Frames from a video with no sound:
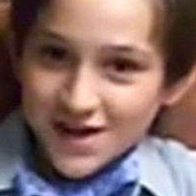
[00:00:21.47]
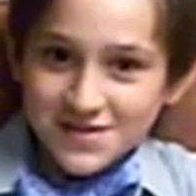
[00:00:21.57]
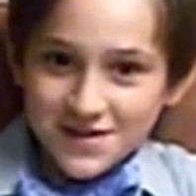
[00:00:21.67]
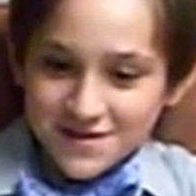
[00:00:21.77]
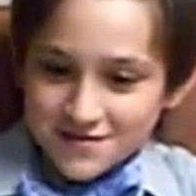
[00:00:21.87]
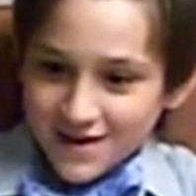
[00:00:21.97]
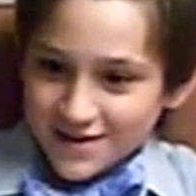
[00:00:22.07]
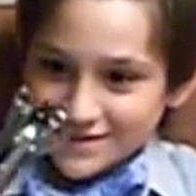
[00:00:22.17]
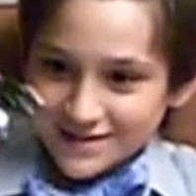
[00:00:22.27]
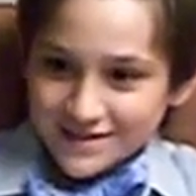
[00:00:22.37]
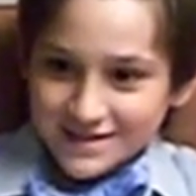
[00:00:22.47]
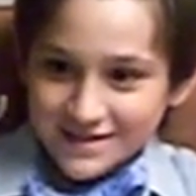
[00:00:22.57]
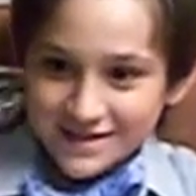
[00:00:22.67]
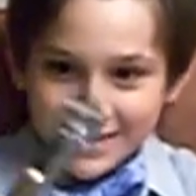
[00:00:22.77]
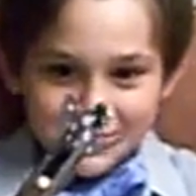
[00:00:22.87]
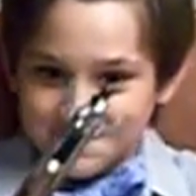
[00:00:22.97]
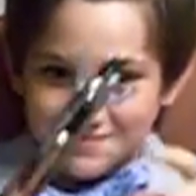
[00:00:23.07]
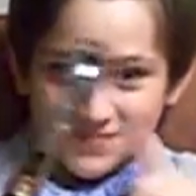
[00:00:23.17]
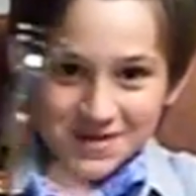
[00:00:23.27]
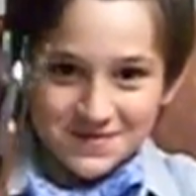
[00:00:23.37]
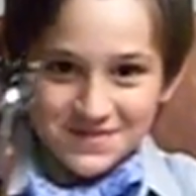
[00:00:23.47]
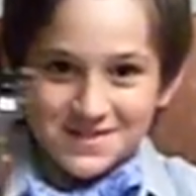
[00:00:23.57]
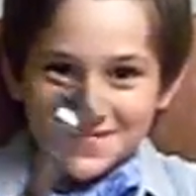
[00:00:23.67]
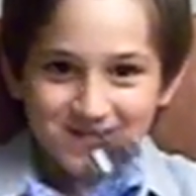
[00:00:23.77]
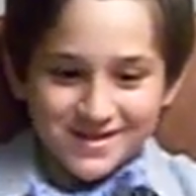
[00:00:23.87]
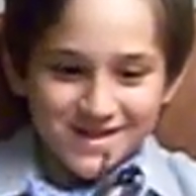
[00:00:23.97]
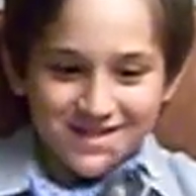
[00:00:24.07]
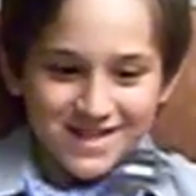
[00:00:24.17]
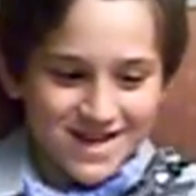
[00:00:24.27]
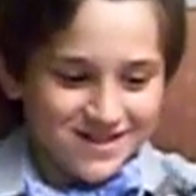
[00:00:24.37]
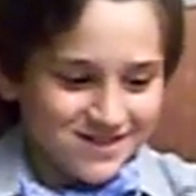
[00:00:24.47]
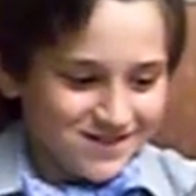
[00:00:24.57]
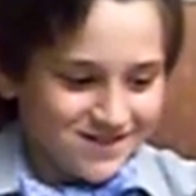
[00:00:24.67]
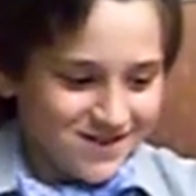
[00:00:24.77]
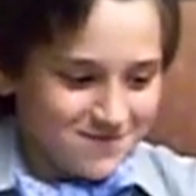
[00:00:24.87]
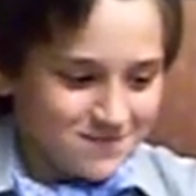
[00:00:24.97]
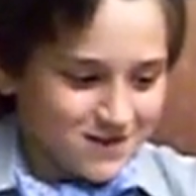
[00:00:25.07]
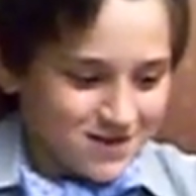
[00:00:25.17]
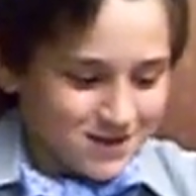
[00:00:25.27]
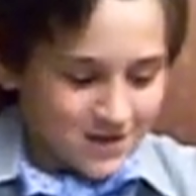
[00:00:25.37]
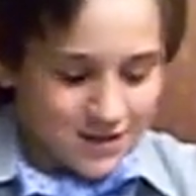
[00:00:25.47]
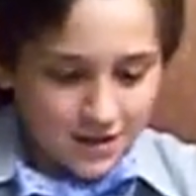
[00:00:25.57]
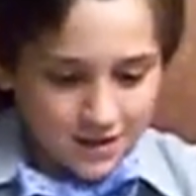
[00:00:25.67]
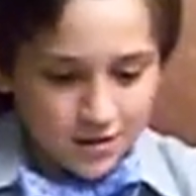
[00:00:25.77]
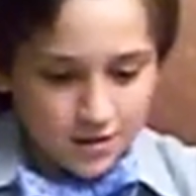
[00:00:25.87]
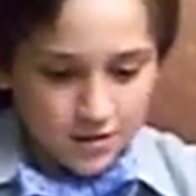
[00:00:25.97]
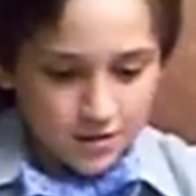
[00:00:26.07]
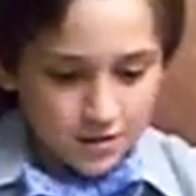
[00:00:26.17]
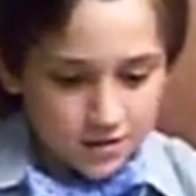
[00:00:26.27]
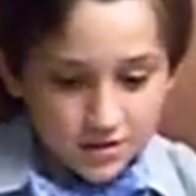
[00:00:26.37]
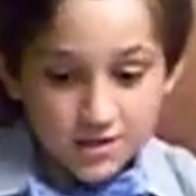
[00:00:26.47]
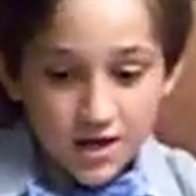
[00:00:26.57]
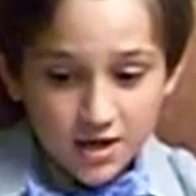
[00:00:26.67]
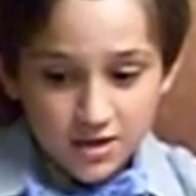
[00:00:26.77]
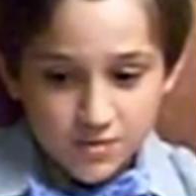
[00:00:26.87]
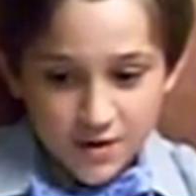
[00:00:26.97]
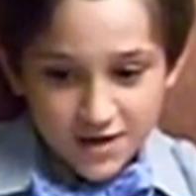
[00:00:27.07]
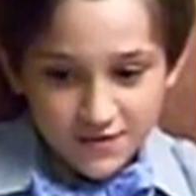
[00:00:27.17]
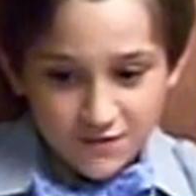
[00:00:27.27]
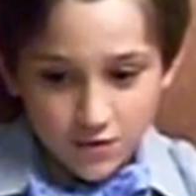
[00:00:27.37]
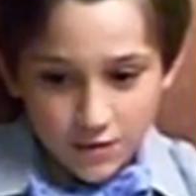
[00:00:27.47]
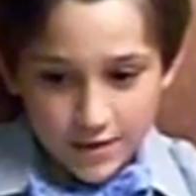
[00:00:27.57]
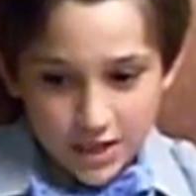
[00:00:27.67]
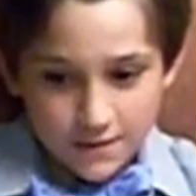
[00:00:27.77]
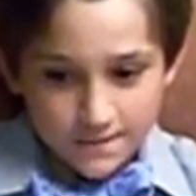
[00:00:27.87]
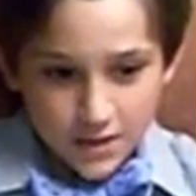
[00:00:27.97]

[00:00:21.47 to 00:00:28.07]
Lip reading: and then like it pops open like that on the top. The TARDIS made it for me.